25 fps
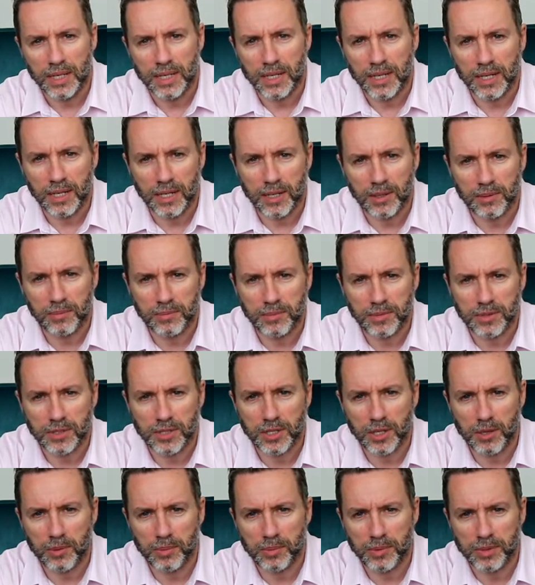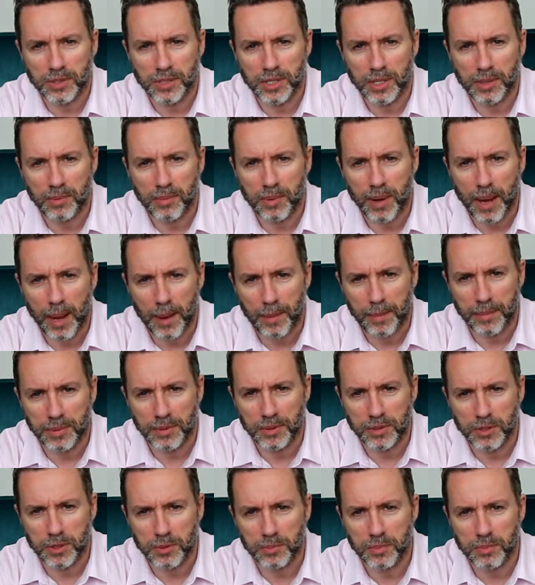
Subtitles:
So we'll see what happens.